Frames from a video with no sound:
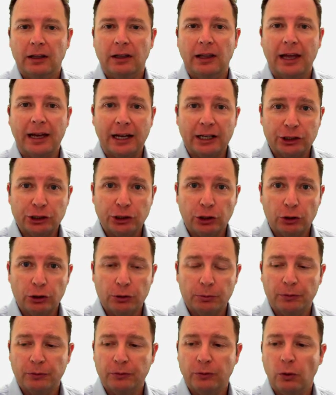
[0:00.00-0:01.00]
Like I showed
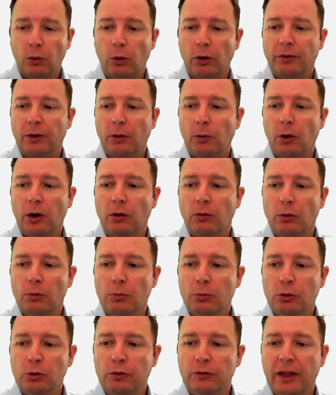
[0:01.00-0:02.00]
you before, if I want to
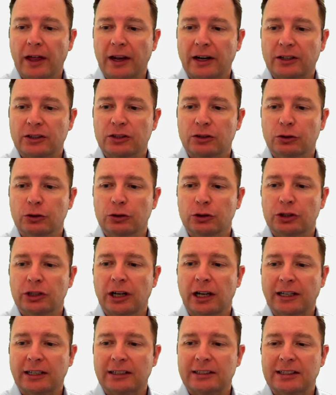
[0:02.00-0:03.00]
remove that
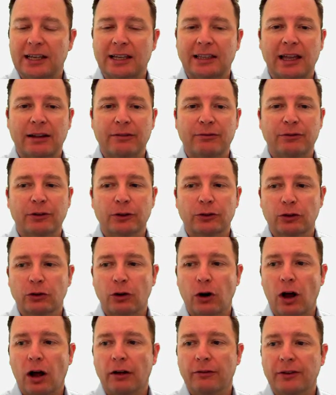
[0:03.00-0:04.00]
exclusion, I can take that
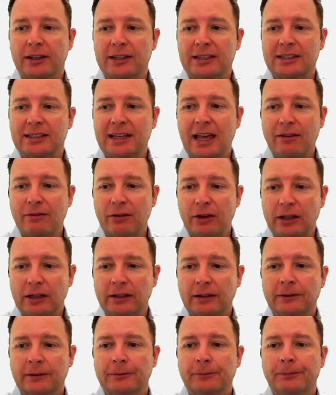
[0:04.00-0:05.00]
filter off and save
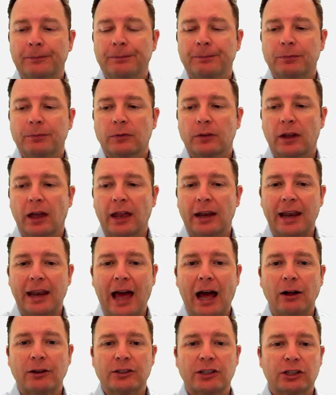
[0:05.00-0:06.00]
it. And
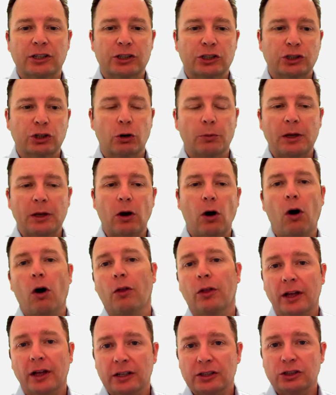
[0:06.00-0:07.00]
now it's going to show me
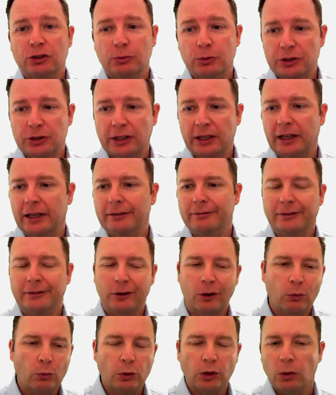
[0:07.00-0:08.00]
all the customers again.
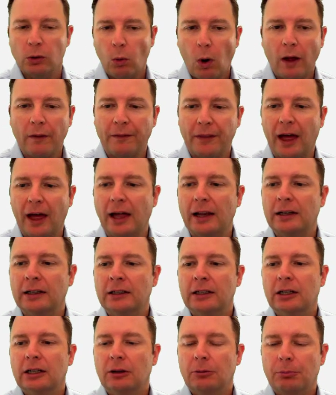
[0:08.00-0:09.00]
I don't really want that,
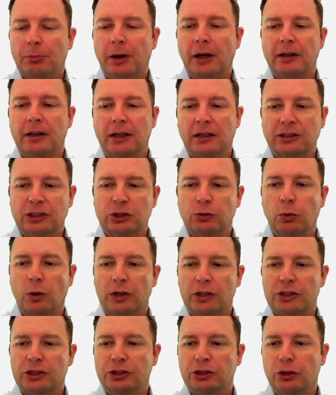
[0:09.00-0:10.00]
but I just
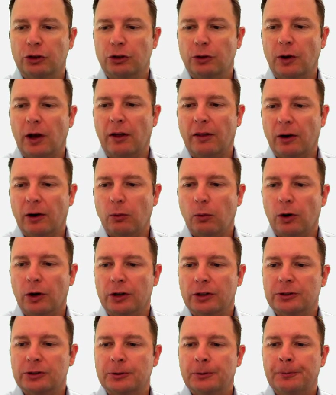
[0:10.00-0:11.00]
wanted to show you how that
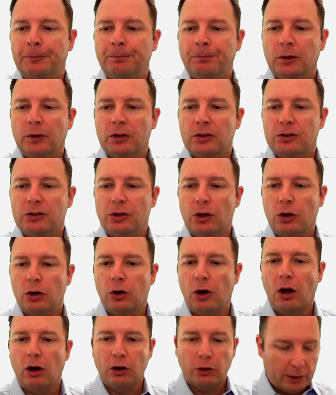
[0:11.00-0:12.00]
works.
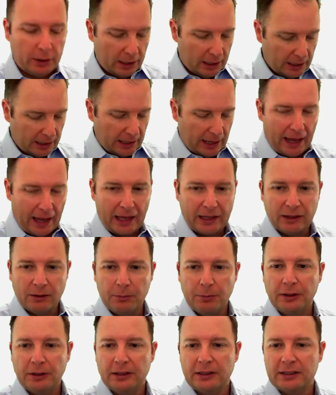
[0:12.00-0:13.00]
So I'll go ahead and add
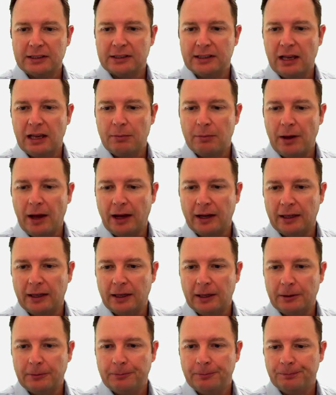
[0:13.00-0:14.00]
the billing state back
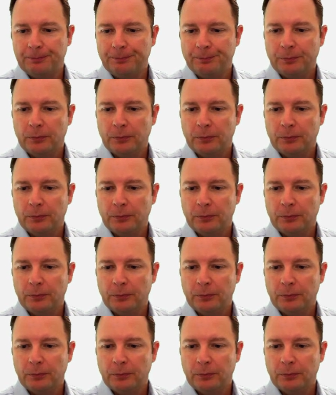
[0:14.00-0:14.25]
in,